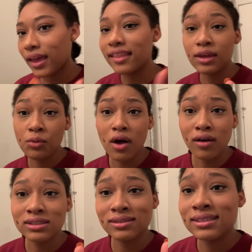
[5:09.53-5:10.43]
then we'll
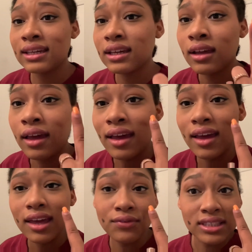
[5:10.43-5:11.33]
also see
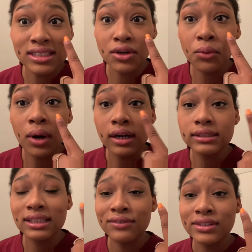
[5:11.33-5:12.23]
if it still works,
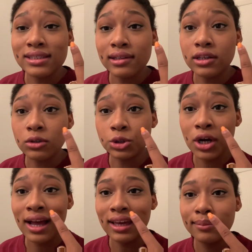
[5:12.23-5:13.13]
if it's a little
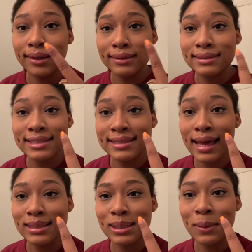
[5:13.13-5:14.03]
dry, because the
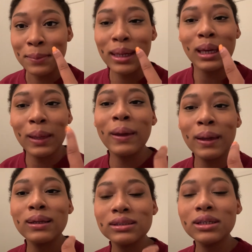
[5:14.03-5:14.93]
side's gonna be
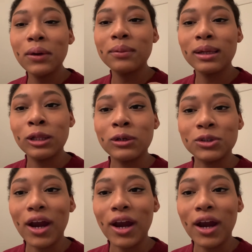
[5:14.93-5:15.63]
a little dry.